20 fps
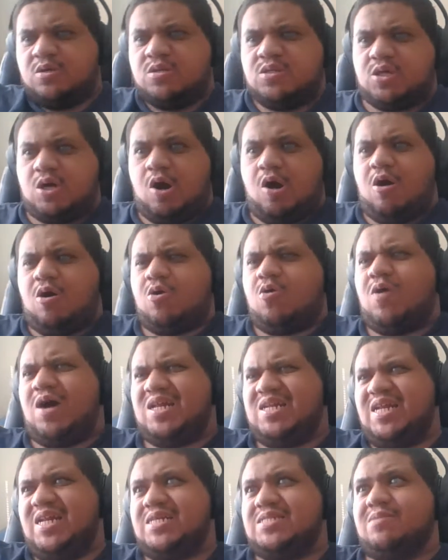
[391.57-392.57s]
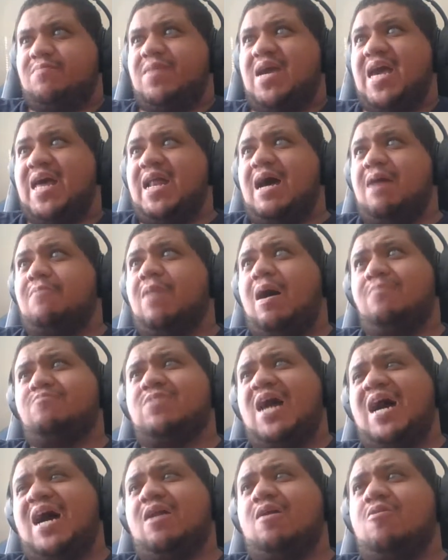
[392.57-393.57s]
The call quality is, and I'm
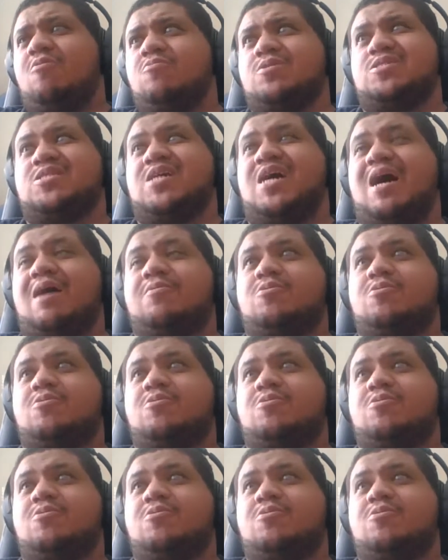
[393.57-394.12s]
not overexaggerating.